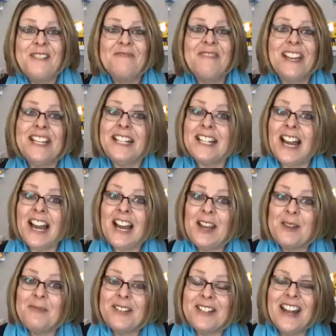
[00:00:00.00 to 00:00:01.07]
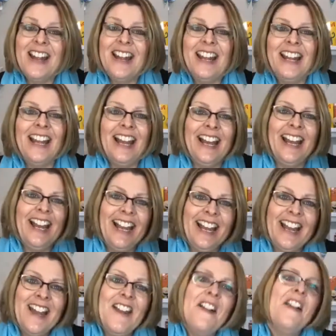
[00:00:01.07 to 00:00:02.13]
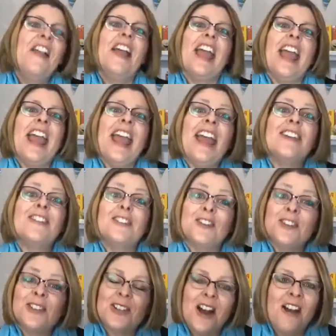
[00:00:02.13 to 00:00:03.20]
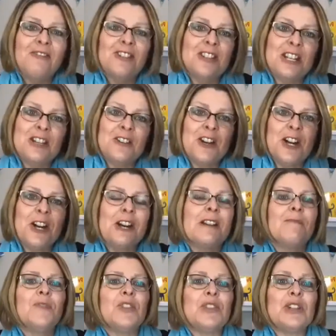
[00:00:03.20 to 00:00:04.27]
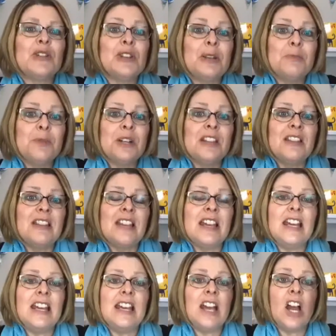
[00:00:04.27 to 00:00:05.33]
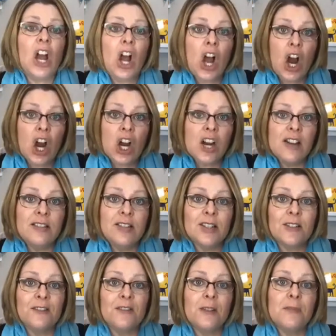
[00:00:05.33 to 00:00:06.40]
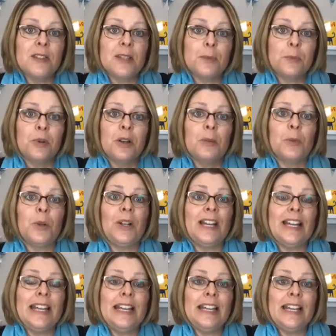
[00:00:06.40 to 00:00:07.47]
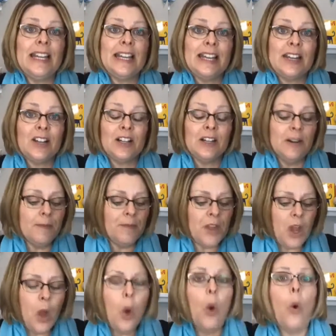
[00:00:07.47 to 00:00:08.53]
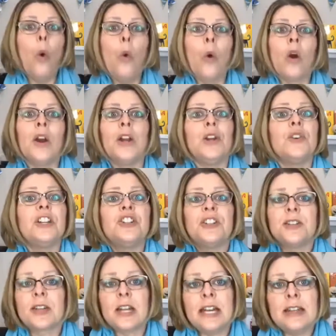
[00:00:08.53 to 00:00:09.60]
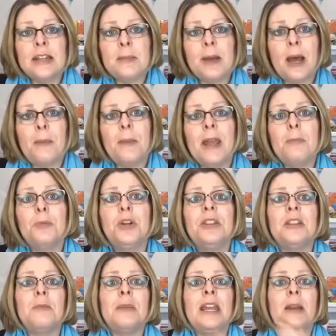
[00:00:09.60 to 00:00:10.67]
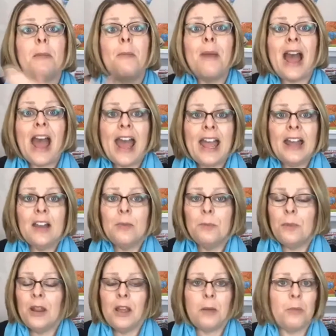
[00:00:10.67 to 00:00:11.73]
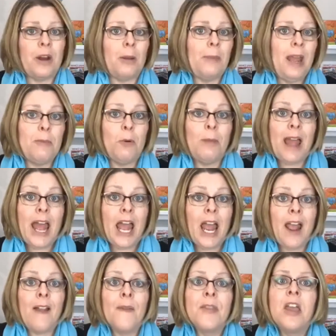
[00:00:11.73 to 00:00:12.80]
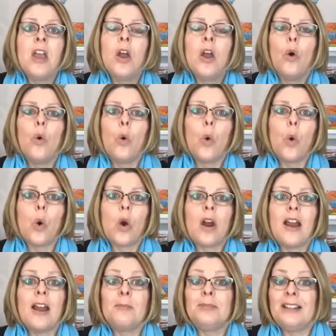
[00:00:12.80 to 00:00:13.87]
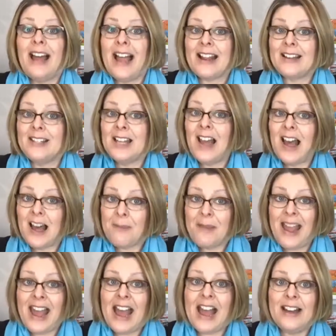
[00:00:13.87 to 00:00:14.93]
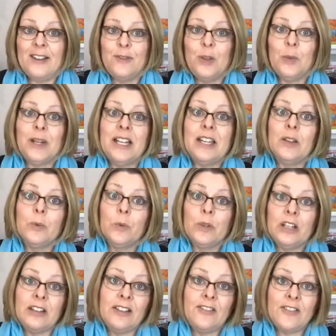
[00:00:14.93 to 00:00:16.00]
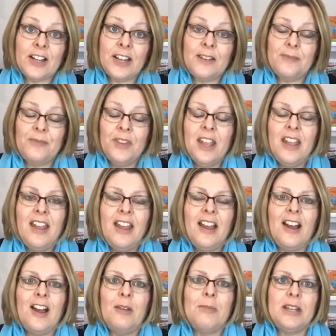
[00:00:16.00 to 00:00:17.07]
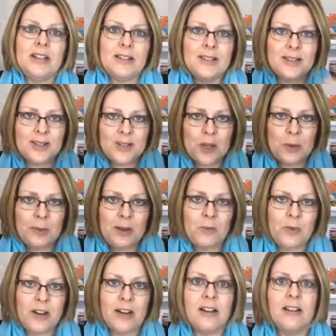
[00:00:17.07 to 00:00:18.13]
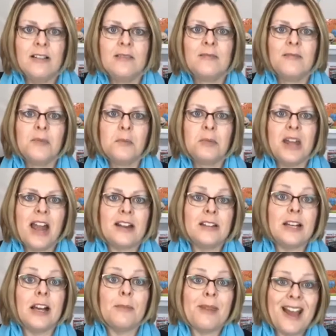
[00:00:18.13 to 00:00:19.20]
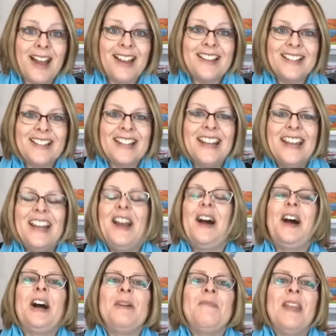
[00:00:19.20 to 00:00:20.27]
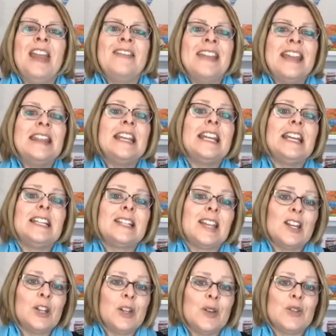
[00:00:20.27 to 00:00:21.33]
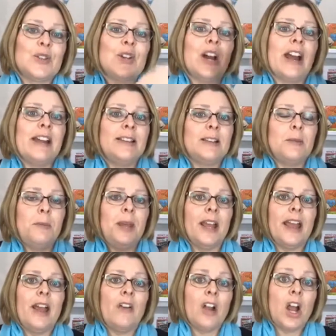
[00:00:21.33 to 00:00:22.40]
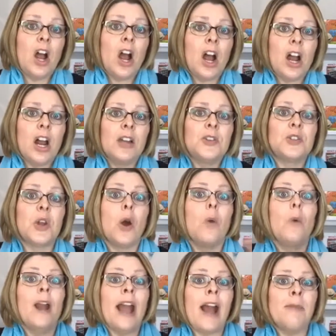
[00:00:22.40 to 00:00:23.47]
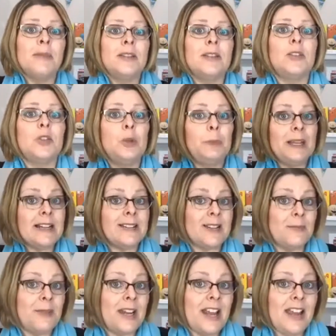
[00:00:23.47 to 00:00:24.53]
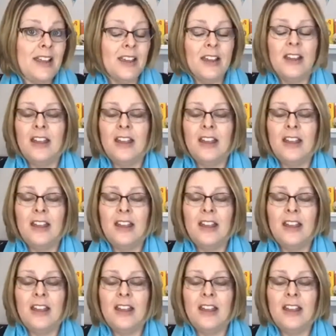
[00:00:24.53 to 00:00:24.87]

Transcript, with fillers: many times and they're soft, so they don't hurt. So you can put the cards from this printable in here, or you can just cut them up and put them in a bag, like a brown paper bag or a black top hat if you want to get really fun, because snowmen wear black top hats, and then the kids can close their eyes and pick out a card. So what happens is you pick somebody